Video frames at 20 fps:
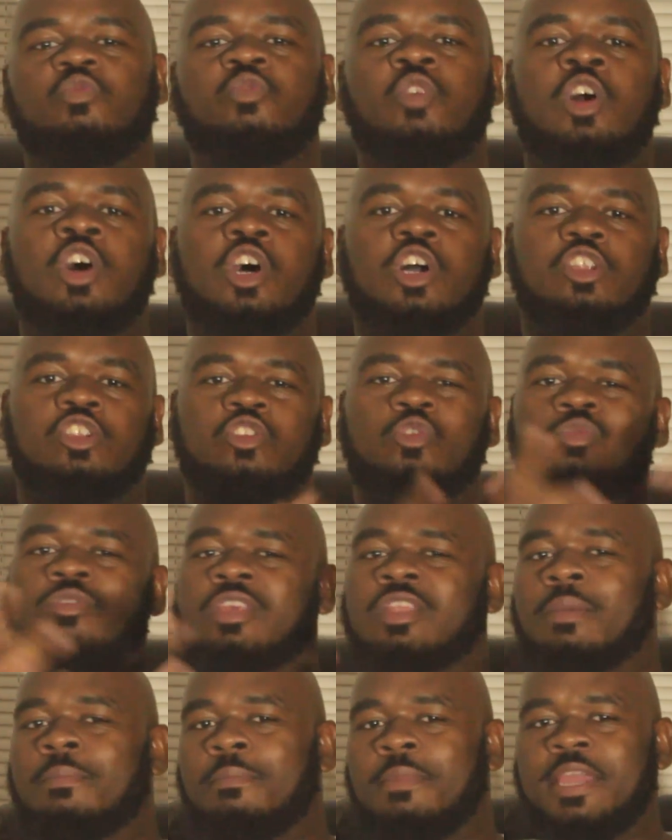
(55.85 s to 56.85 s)
rug due
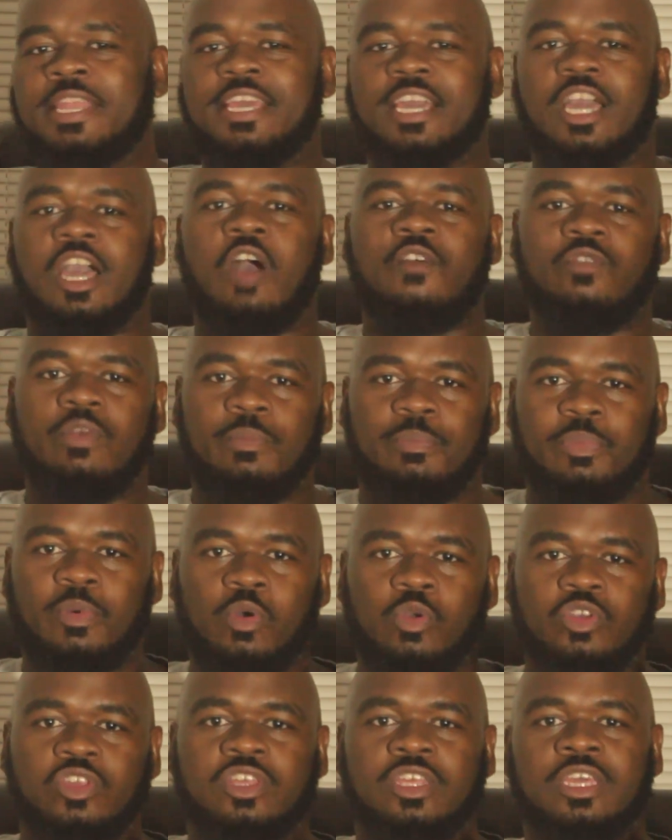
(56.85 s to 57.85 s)
to the media covering
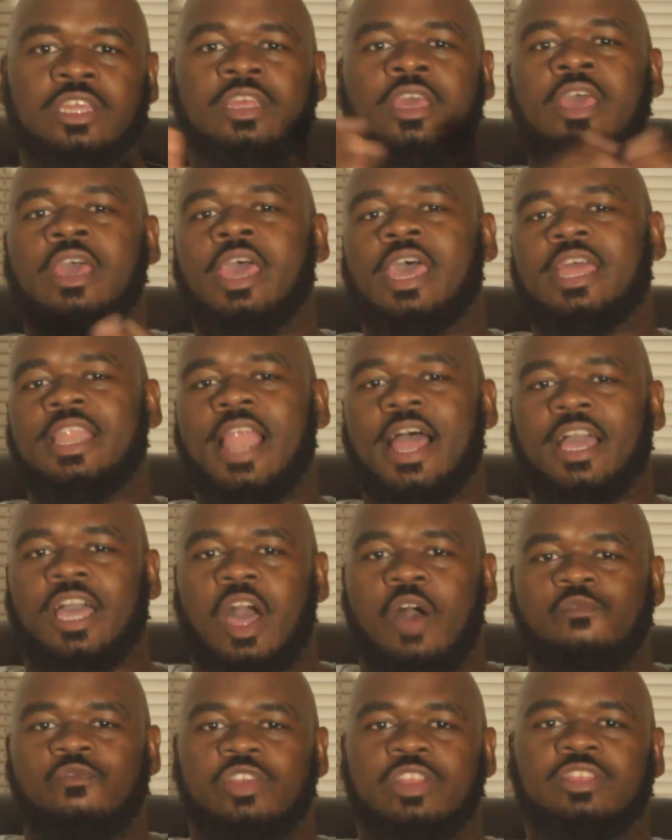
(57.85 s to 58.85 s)
bullshit and not
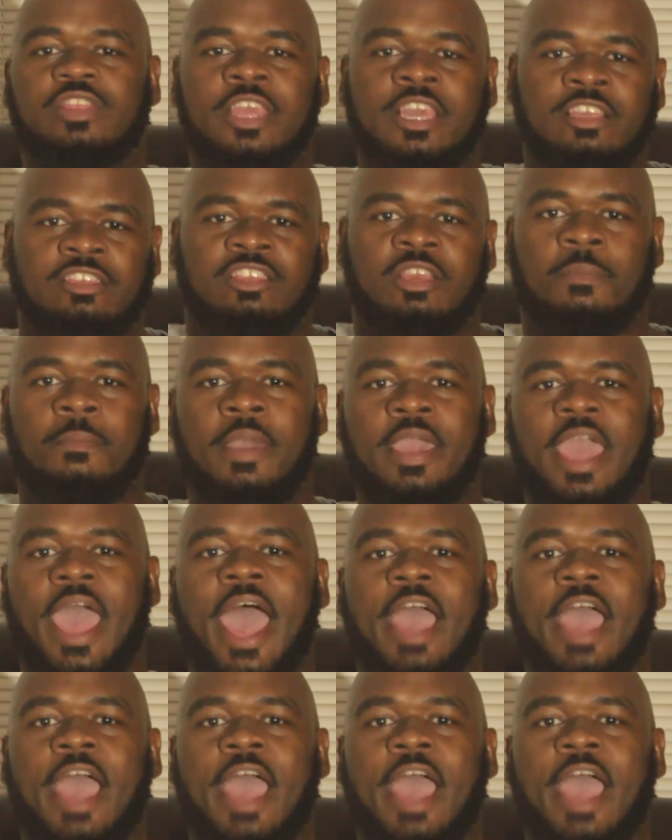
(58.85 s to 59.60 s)
covering the things that may